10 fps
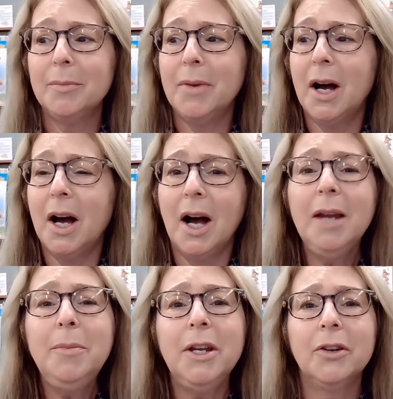I'm
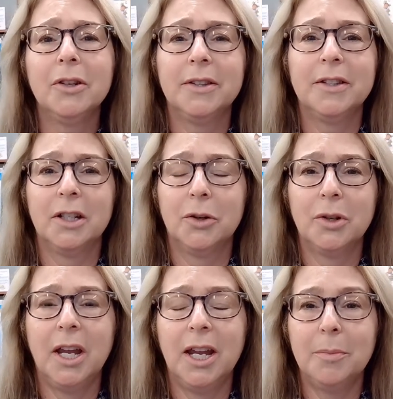here at the Lower
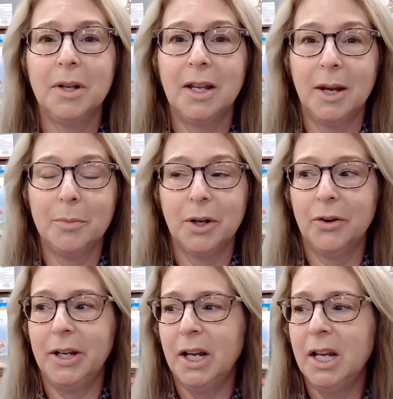Cape Library.
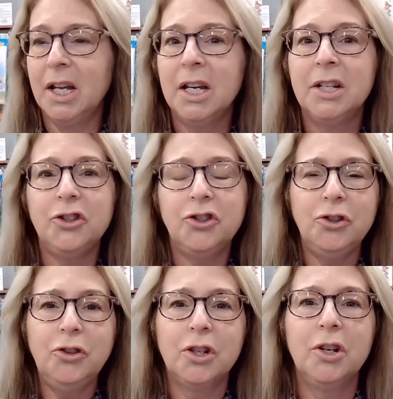Did you
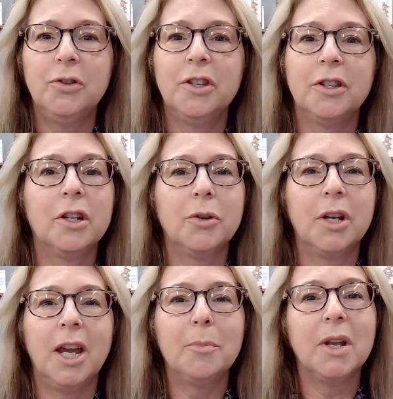know that the Lower Cape
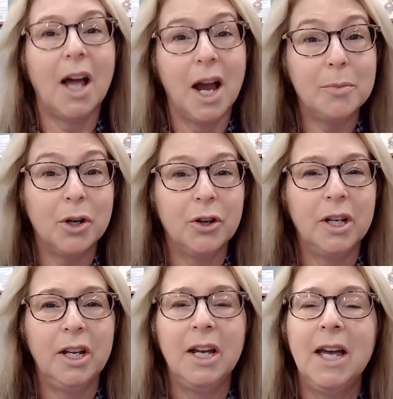Library
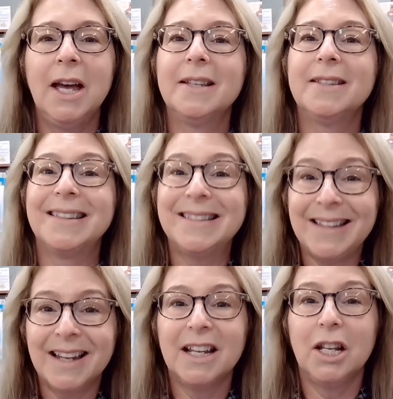has the
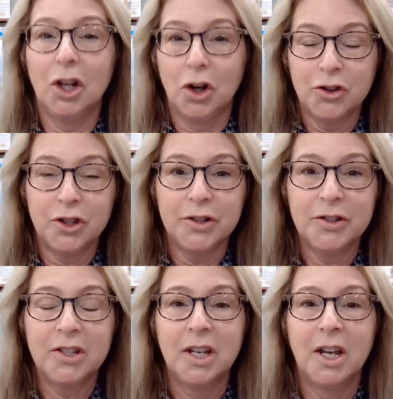2nd largest
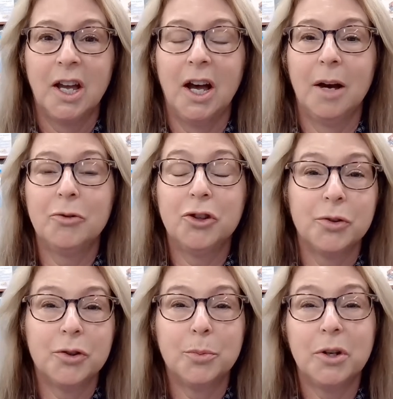children's
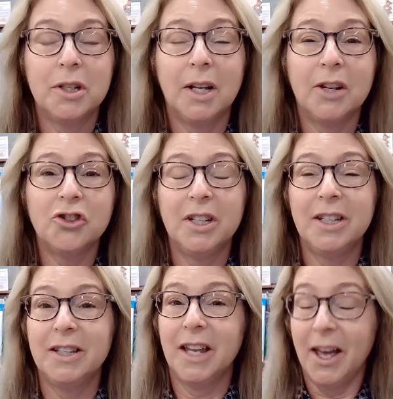book collection in the
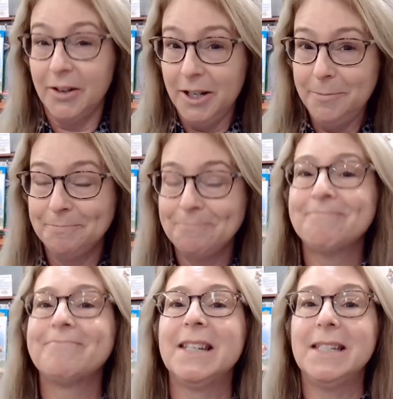county?
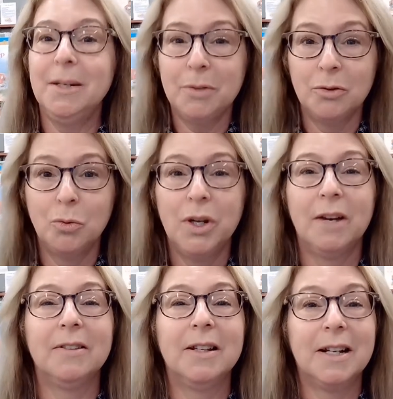Yep, we have
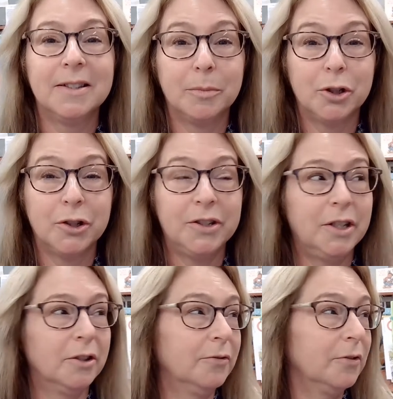lots of books here
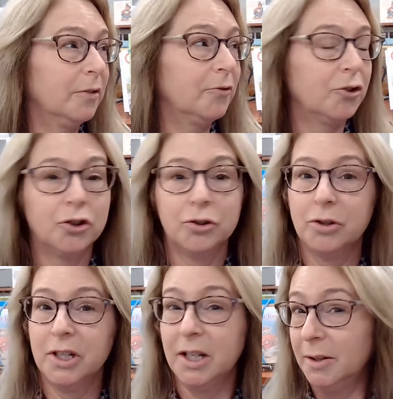for children
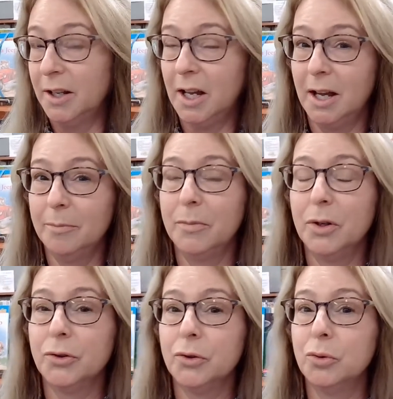and middle school